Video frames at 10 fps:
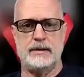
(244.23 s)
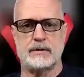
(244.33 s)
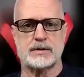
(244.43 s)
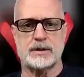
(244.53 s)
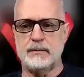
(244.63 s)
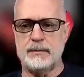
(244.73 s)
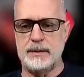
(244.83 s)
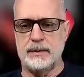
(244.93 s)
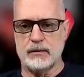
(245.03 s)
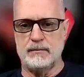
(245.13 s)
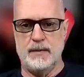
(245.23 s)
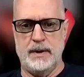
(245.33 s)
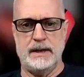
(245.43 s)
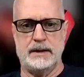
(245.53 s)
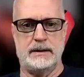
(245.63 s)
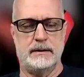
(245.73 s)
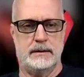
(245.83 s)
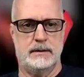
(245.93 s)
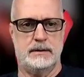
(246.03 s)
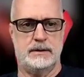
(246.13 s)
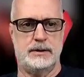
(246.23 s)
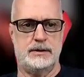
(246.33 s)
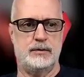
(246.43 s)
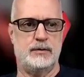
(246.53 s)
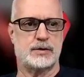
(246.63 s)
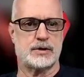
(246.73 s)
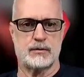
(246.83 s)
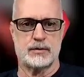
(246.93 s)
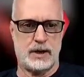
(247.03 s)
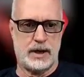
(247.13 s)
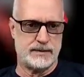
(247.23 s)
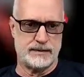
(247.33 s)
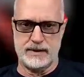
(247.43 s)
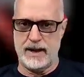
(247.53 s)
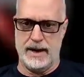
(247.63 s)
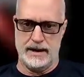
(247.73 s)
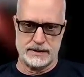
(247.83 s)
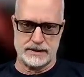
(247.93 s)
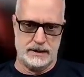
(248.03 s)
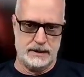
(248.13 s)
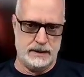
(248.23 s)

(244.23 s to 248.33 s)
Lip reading: There's some people are made to do certain types of tasks.